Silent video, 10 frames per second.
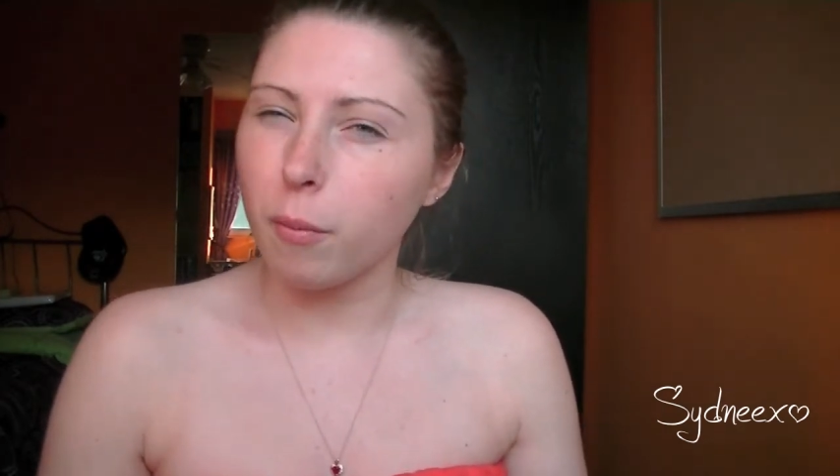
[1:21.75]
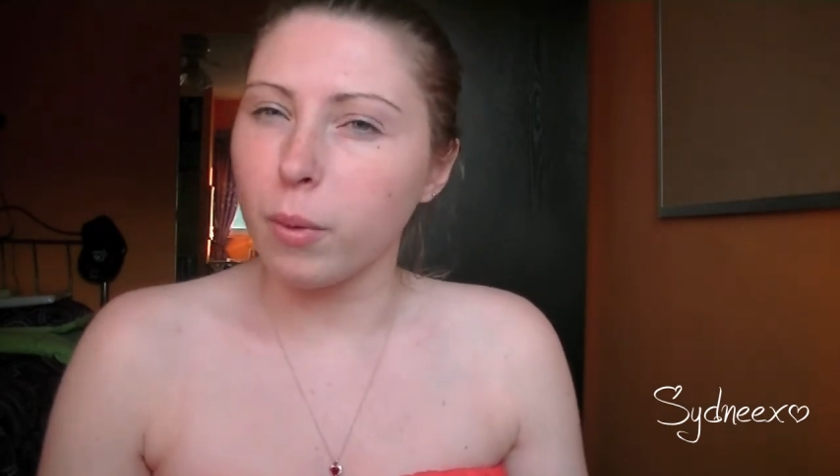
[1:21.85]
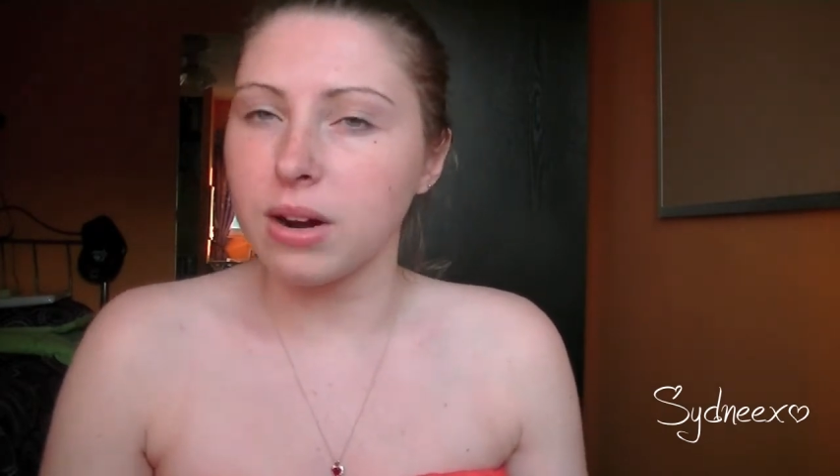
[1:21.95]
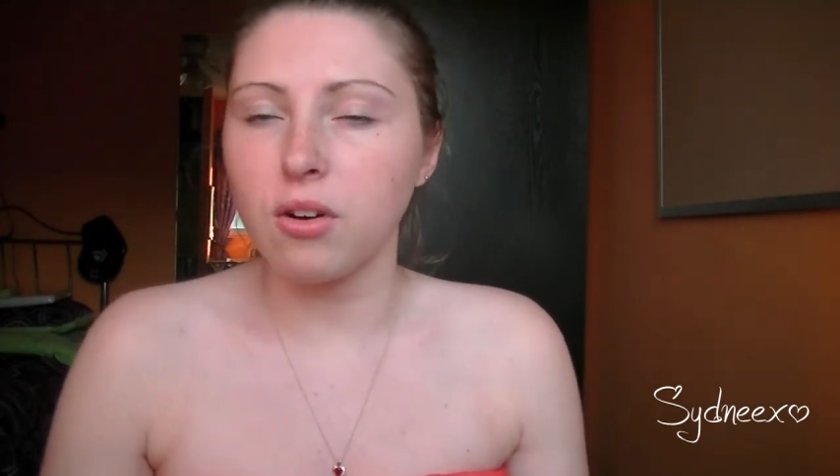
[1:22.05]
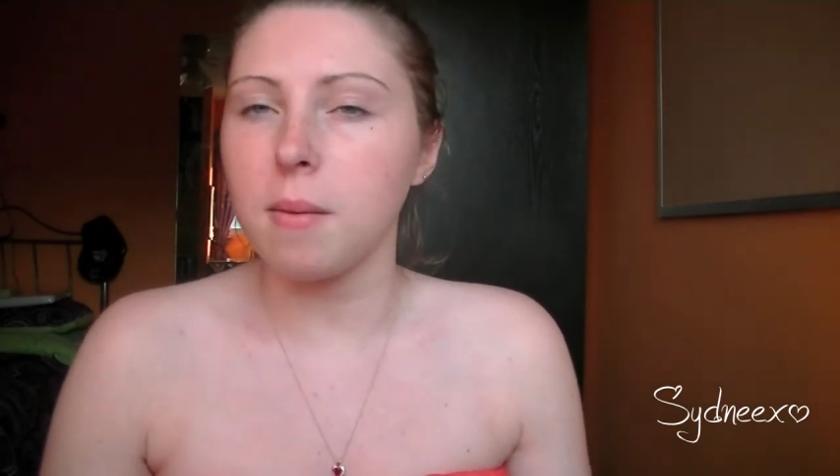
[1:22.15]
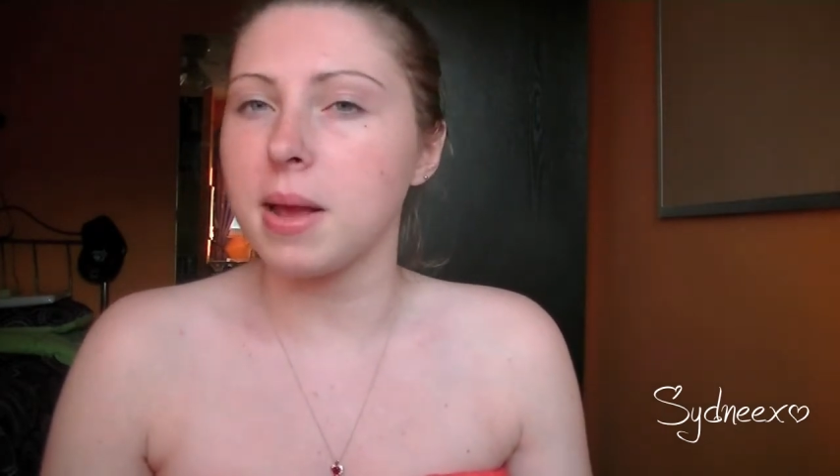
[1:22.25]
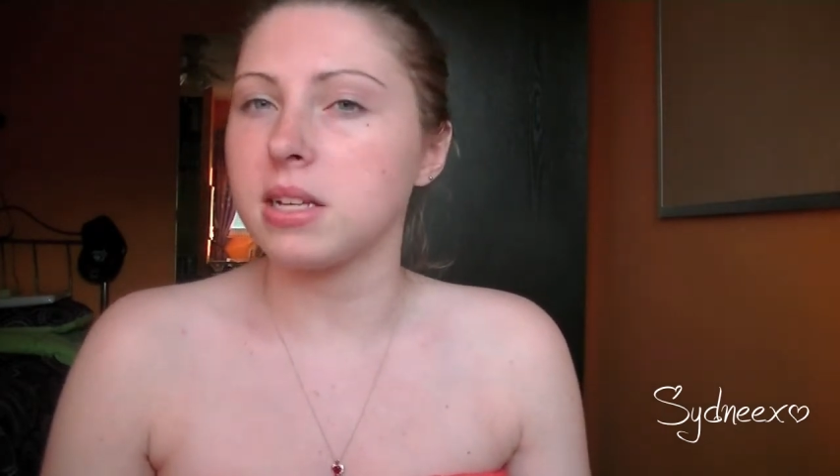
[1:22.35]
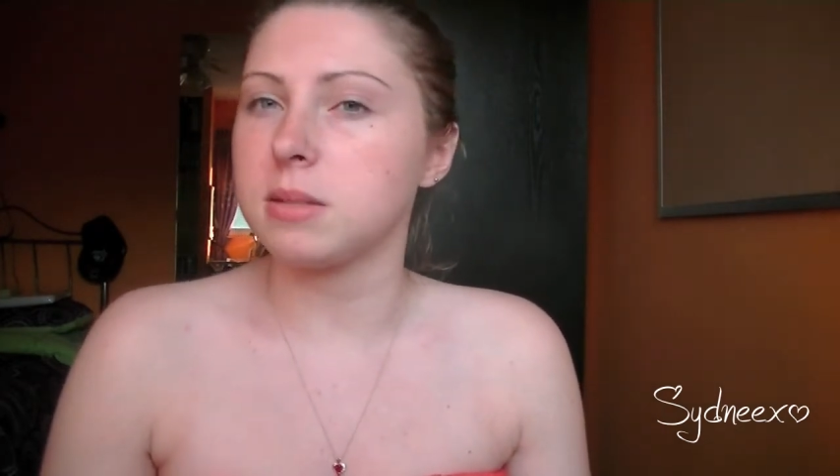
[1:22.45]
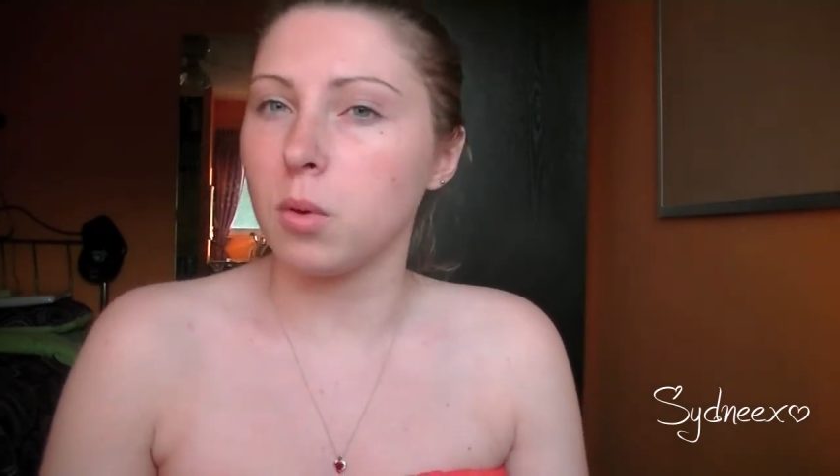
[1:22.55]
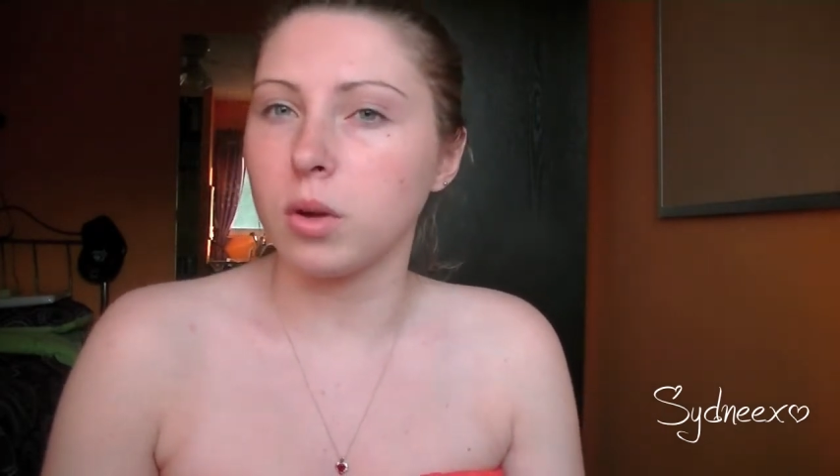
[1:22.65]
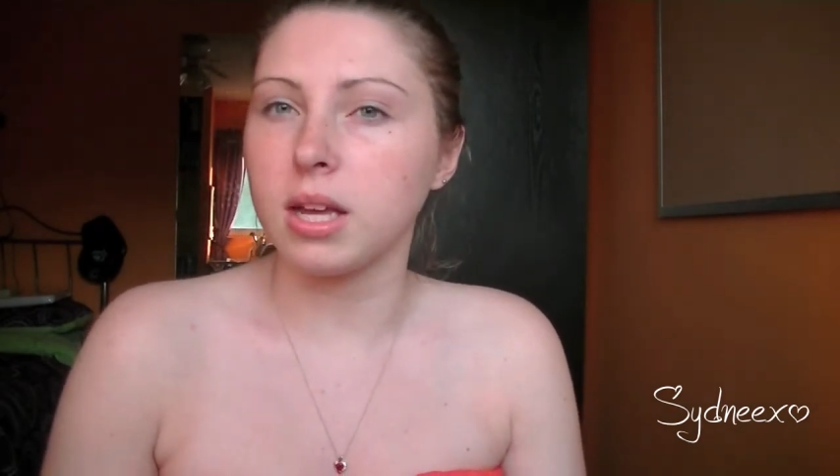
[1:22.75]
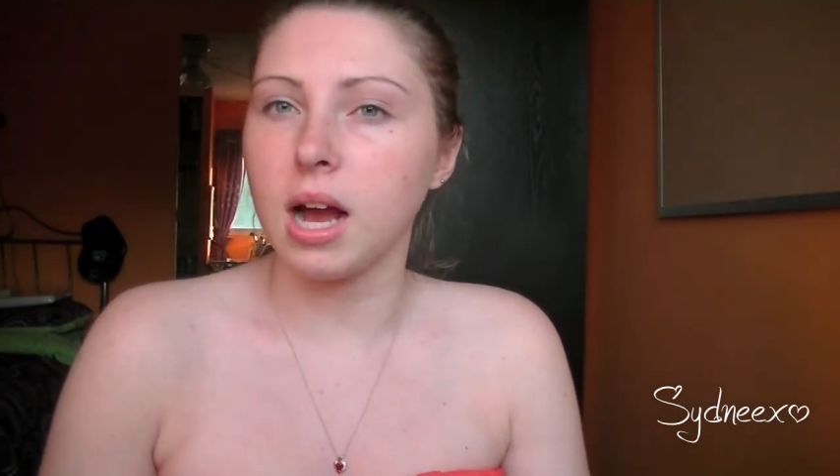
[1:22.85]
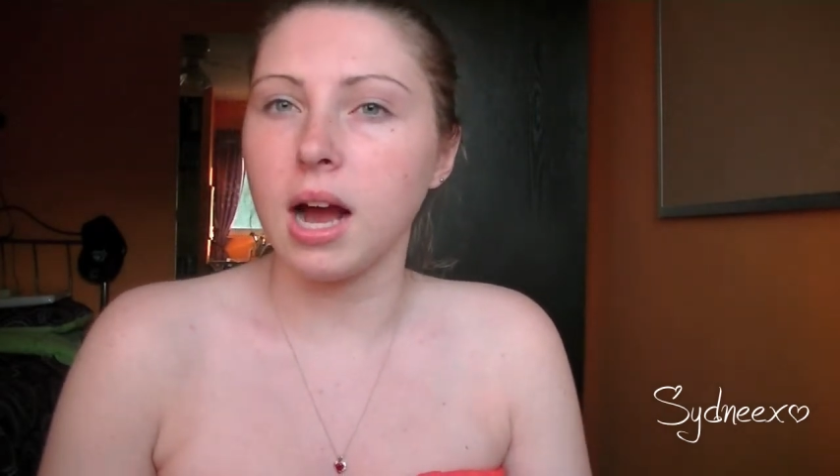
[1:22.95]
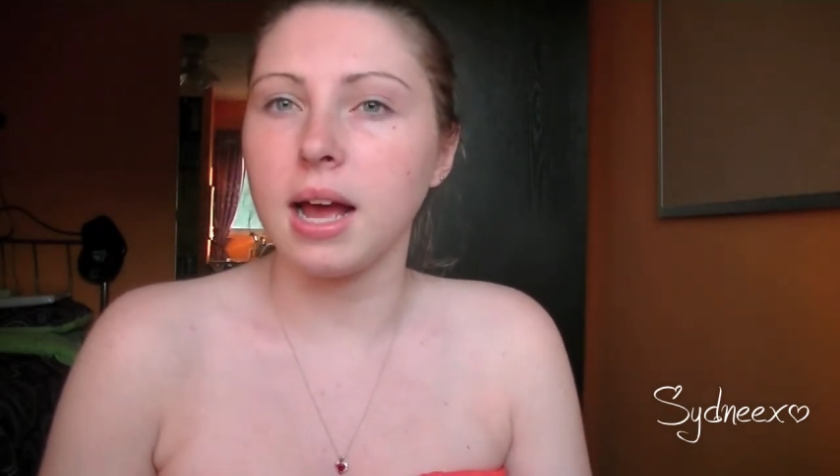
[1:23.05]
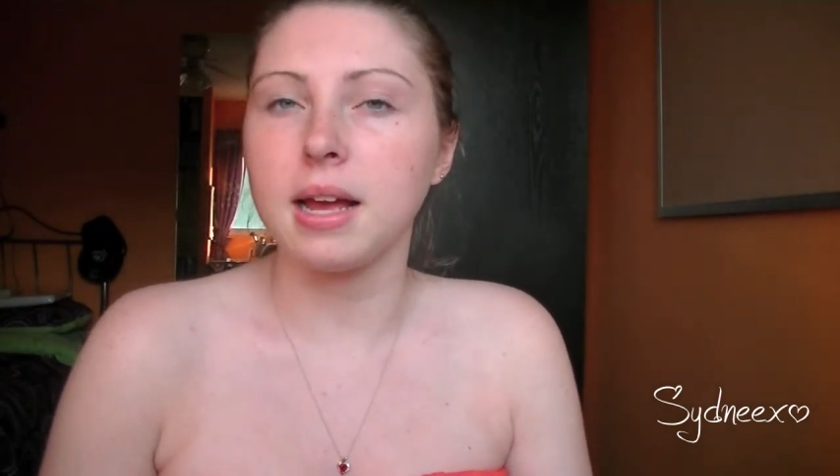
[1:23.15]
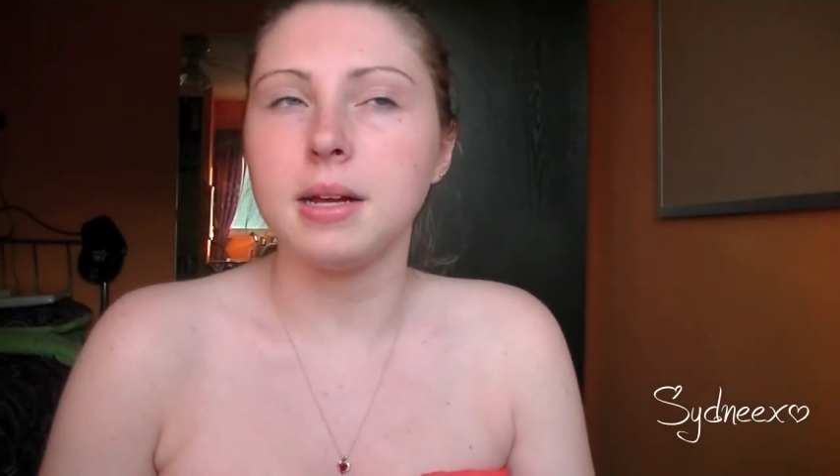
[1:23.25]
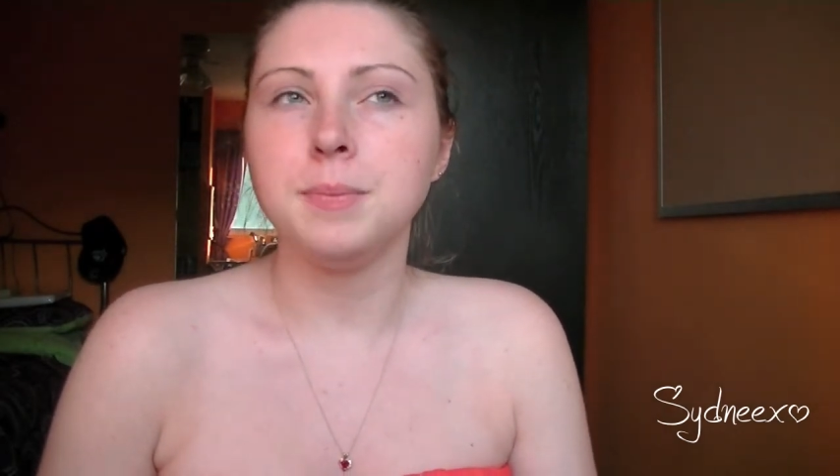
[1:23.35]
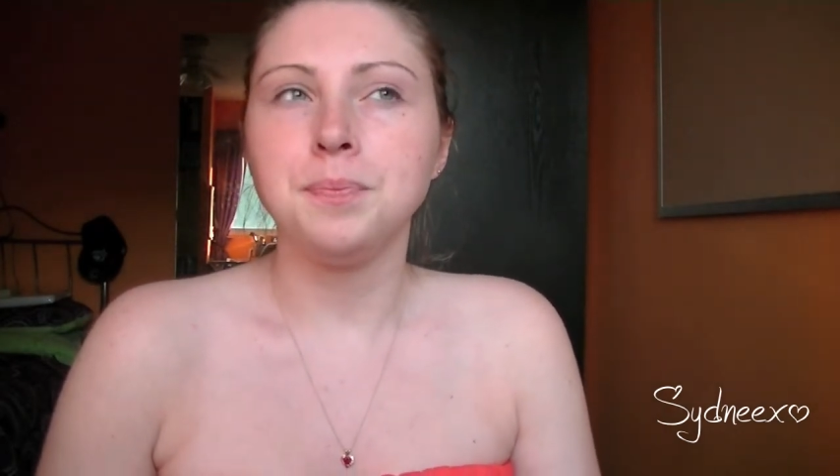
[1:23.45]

but whenever I make a smoky eye